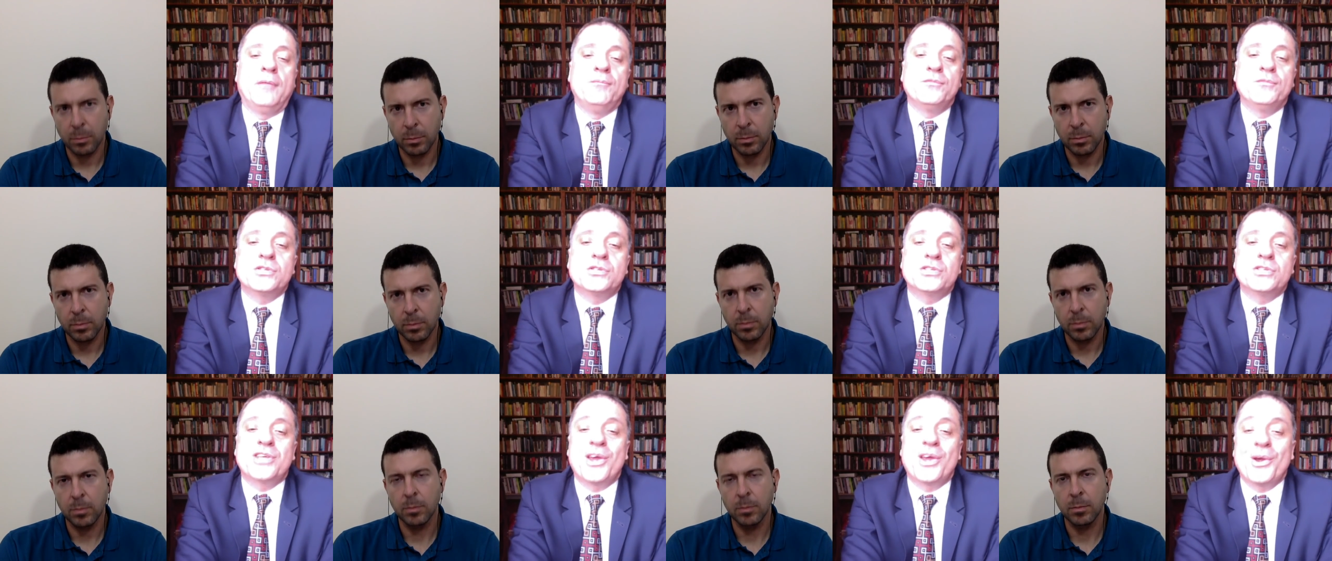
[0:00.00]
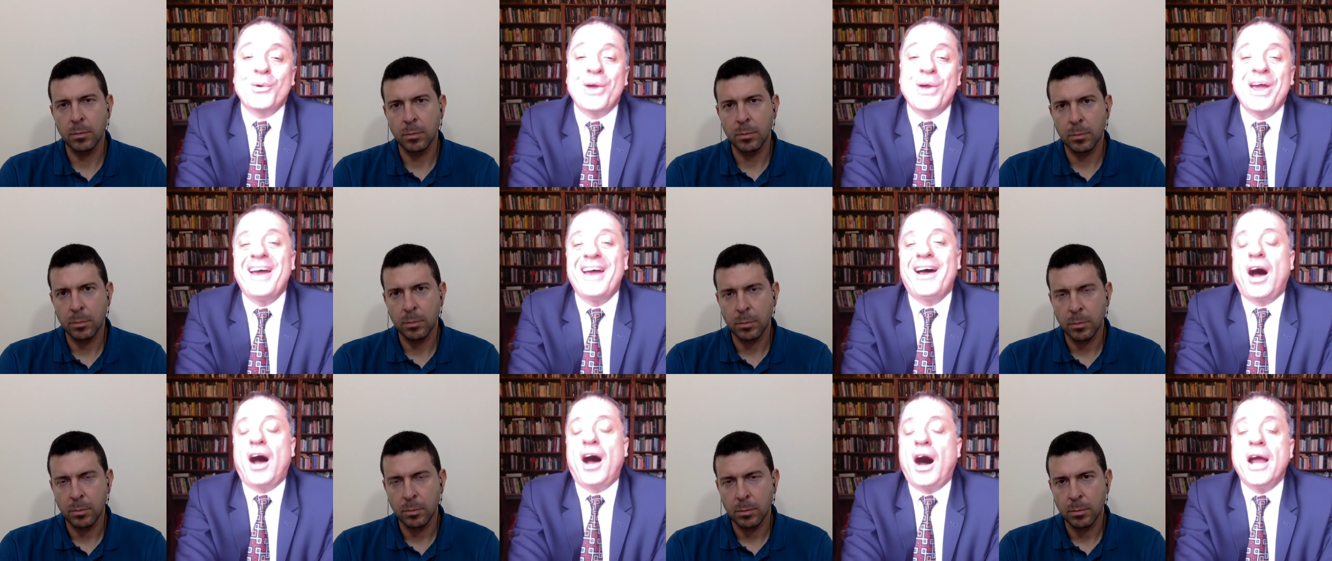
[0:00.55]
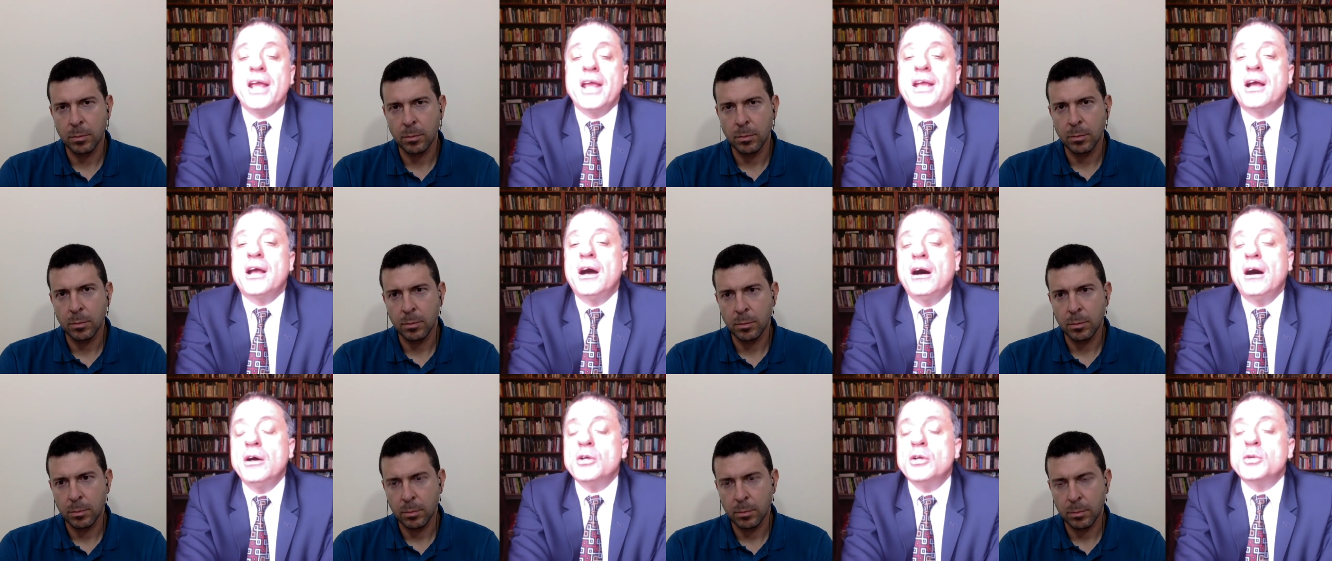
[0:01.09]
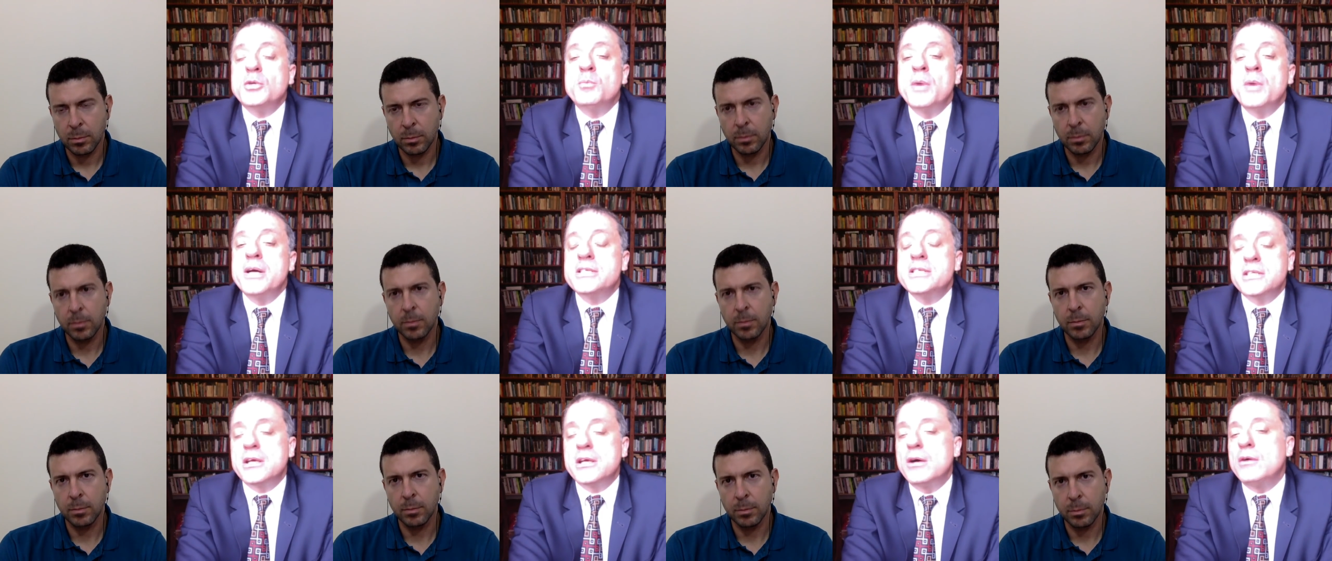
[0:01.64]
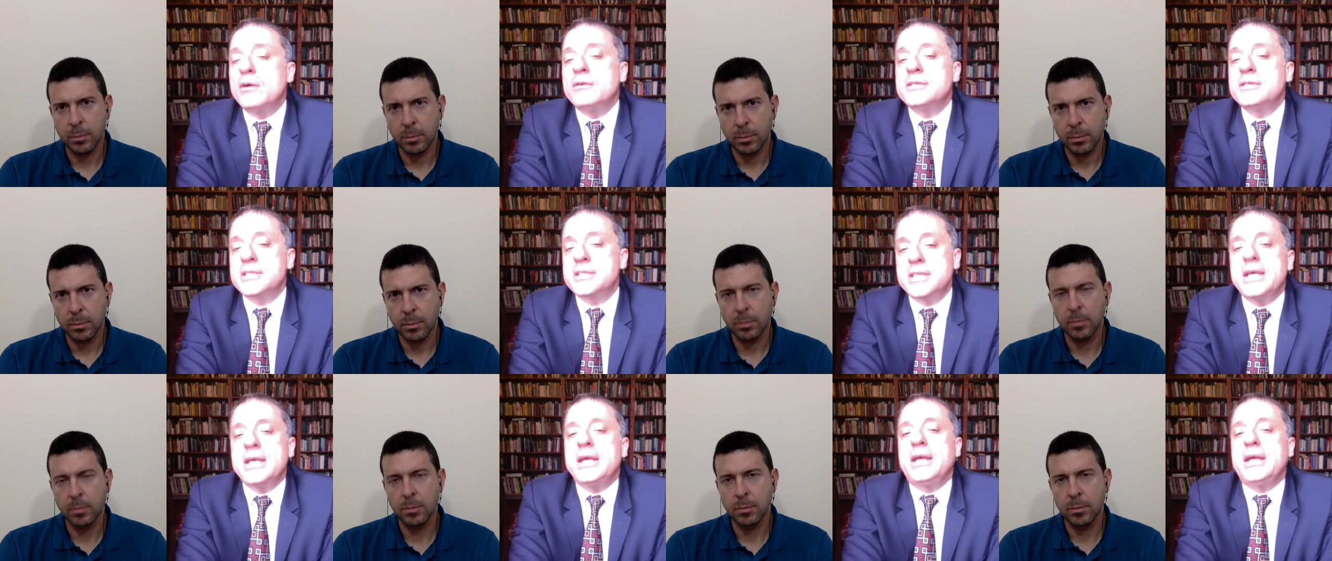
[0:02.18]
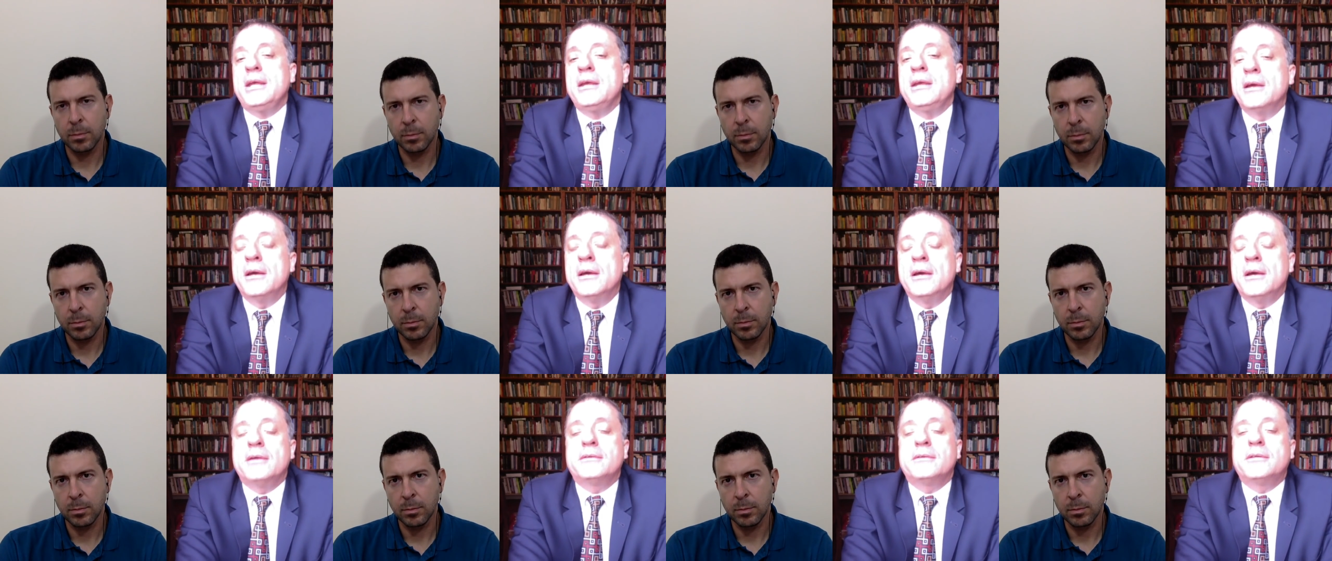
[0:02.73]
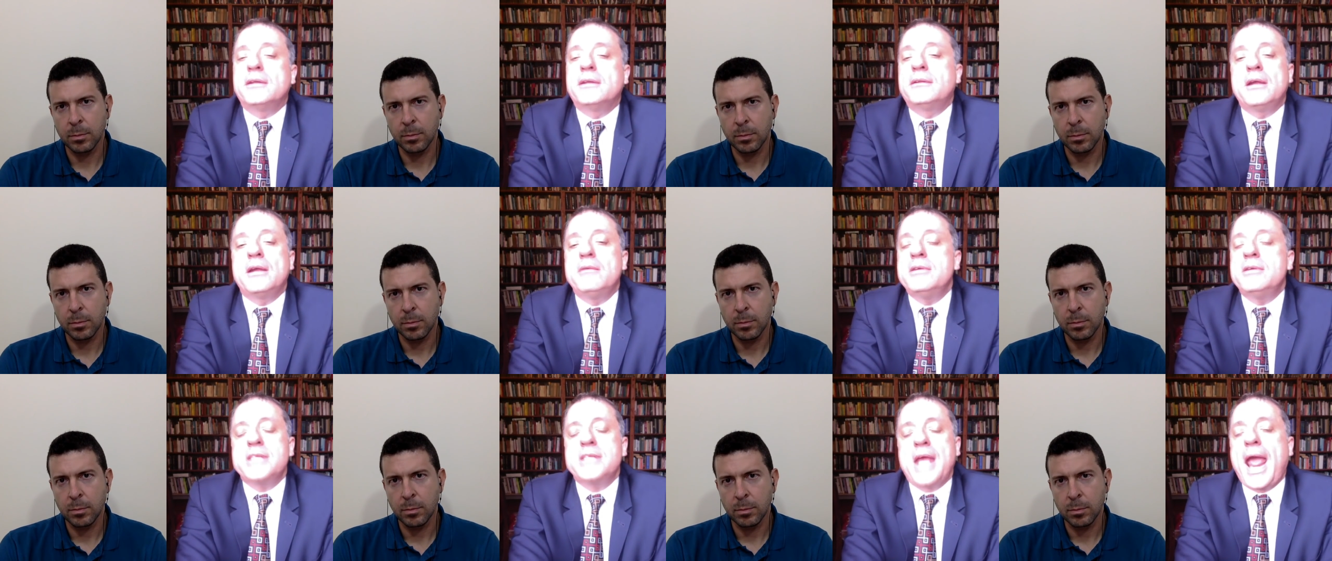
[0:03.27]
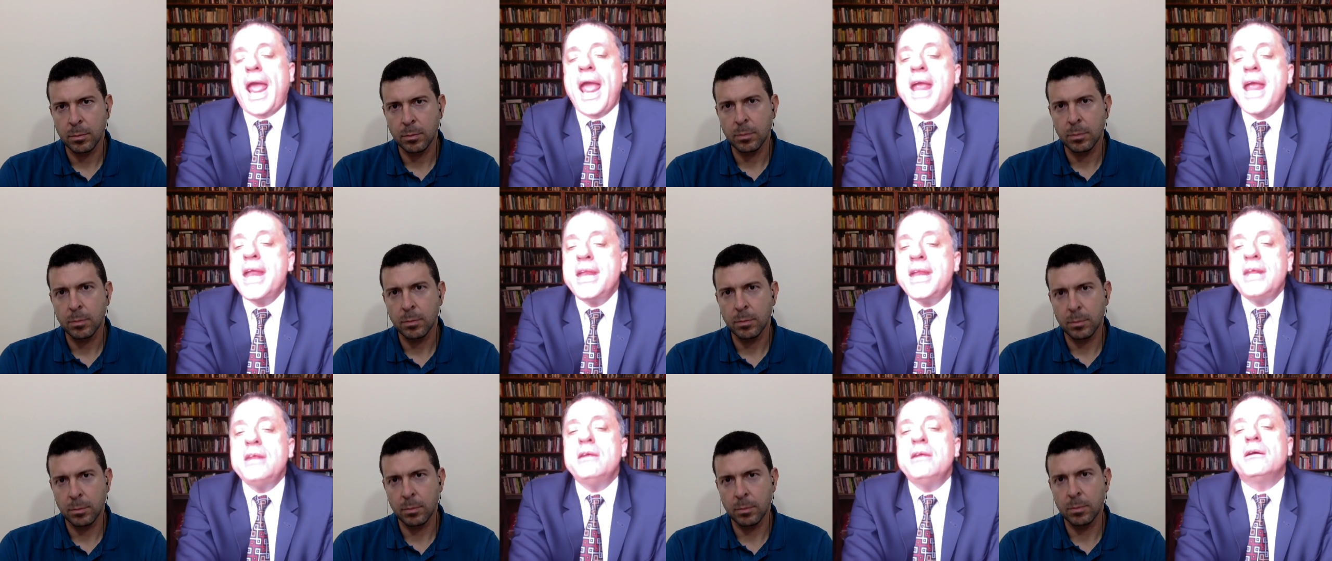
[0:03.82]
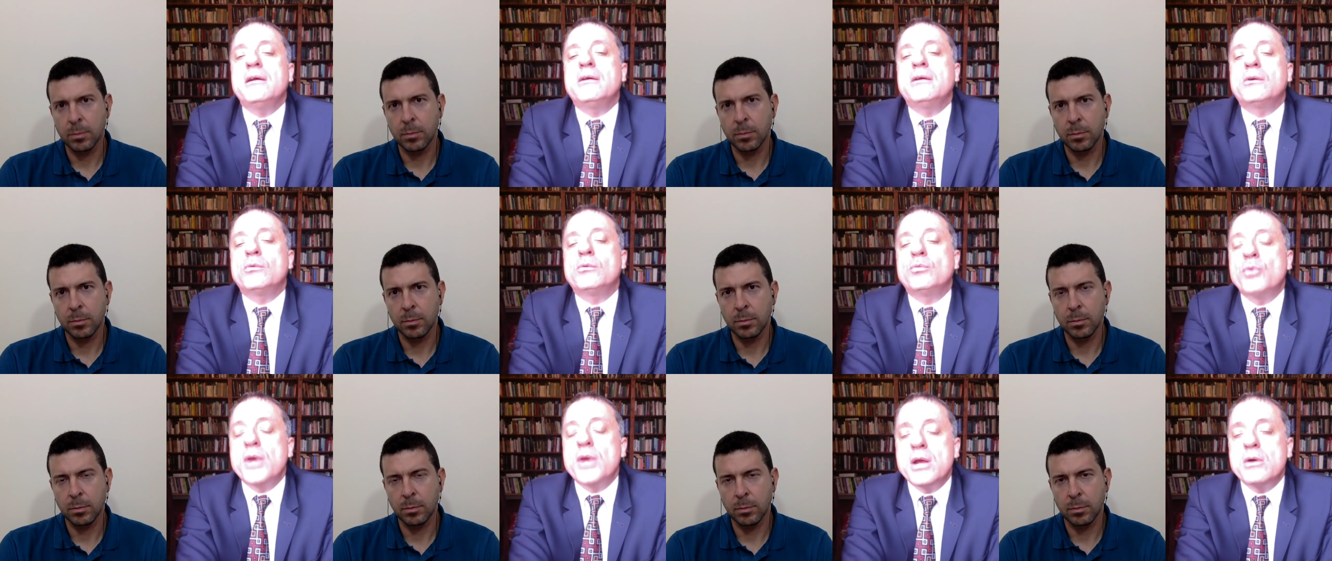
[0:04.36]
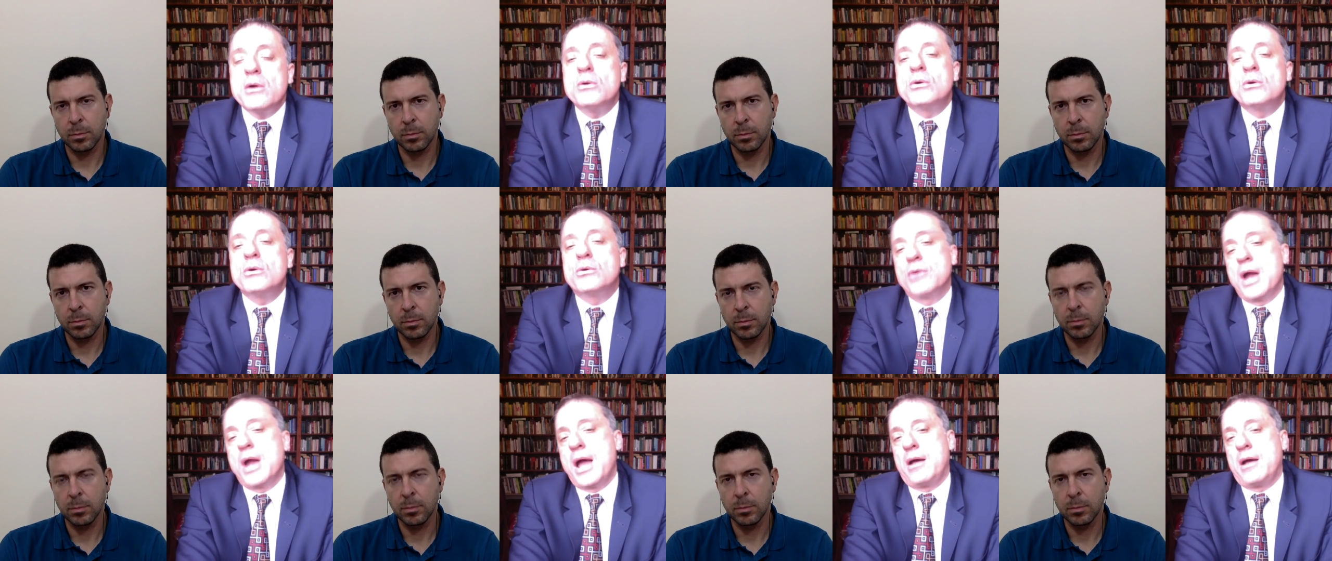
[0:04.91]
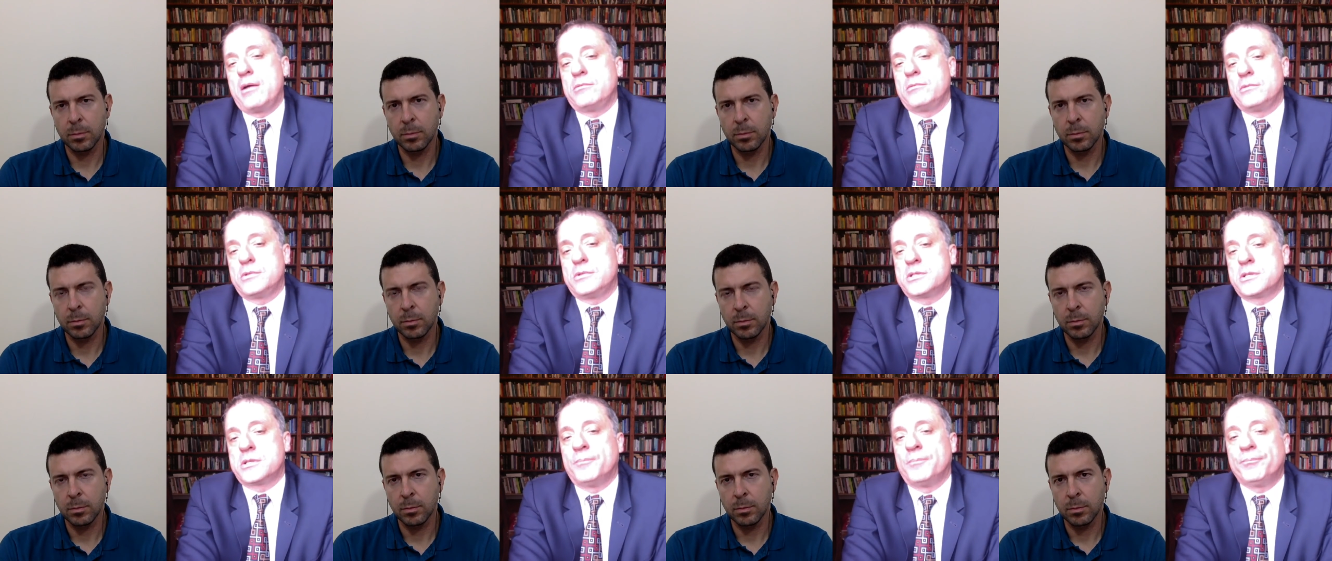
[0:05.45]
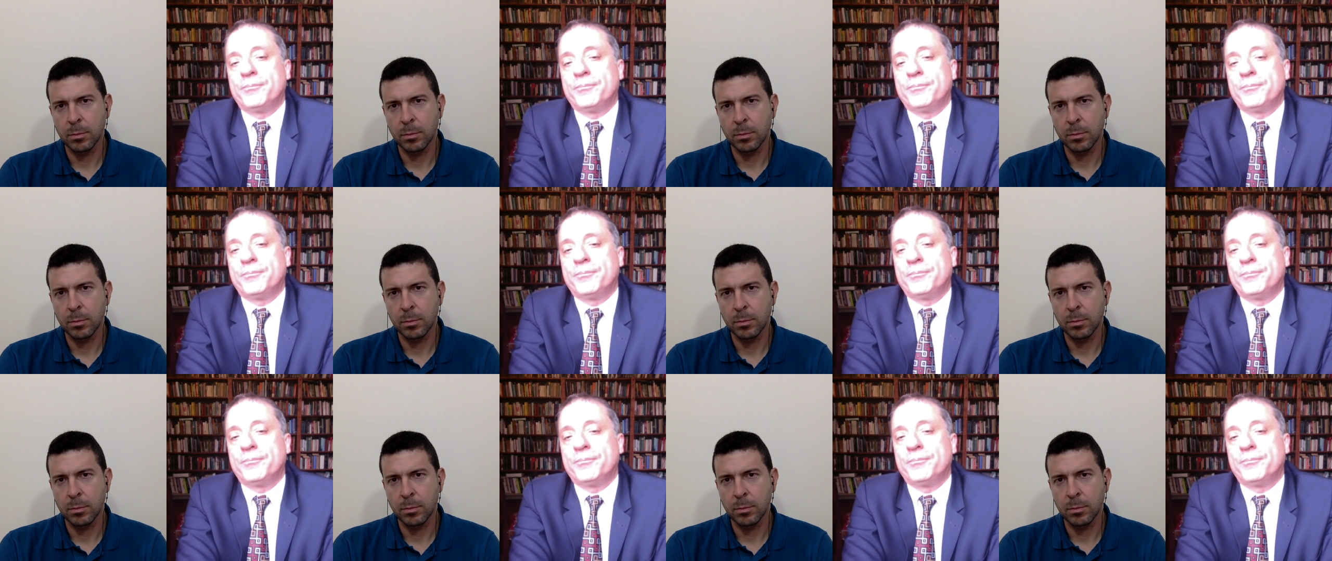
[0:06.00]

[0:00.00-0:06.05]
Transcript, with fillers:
Speaker 1: So I can't myself see that there is any real grounds